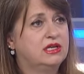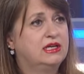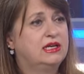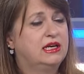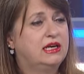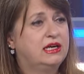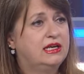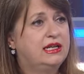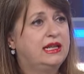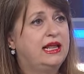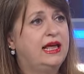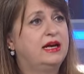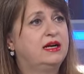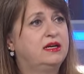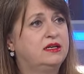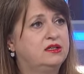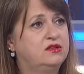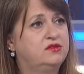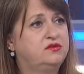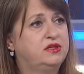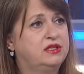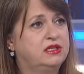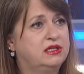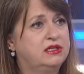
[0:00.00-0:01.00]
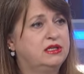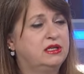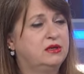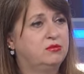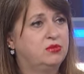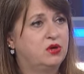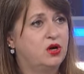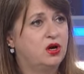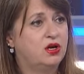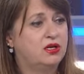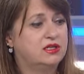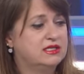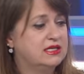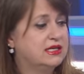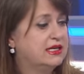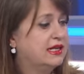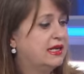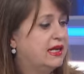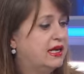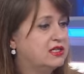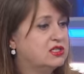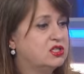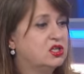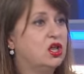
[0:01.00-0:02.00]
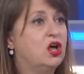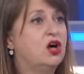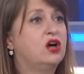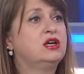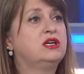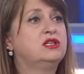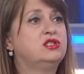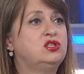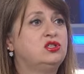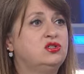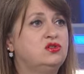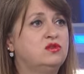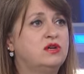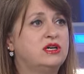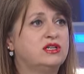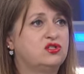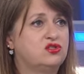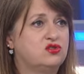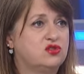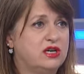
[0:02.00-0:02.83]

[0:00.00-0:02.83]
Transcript: in negative yielding bonds, as long as U.S.